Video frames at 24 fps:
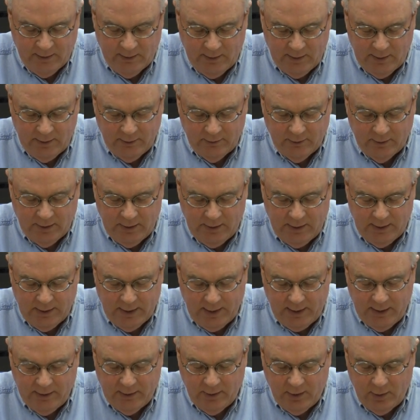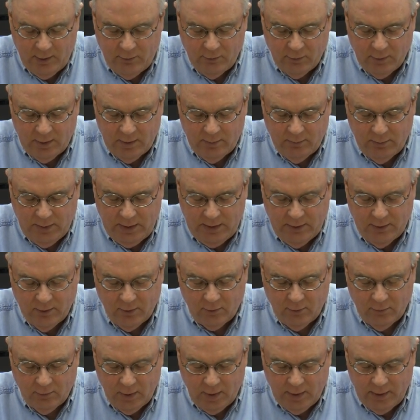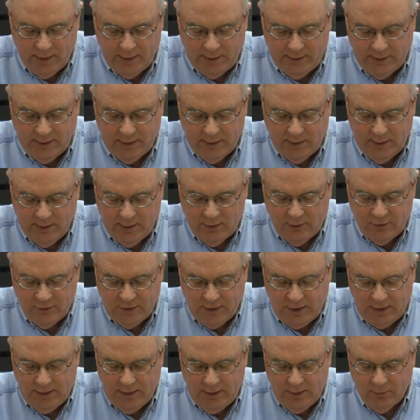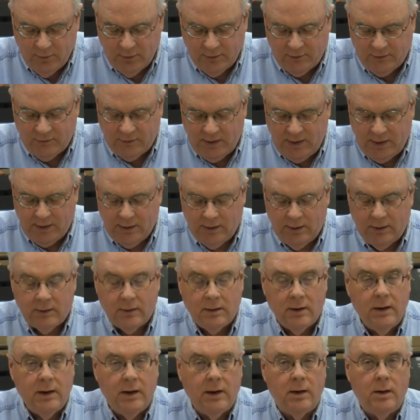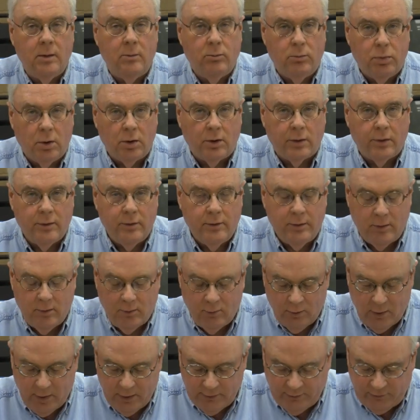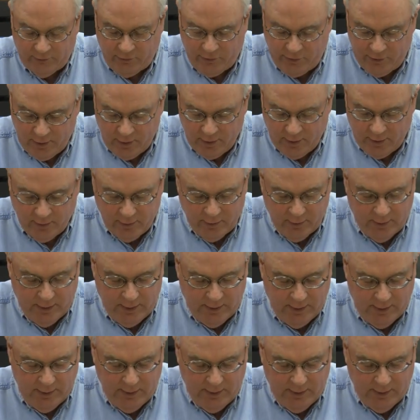In the 800-meter run, Shaney was second and Bullard was third.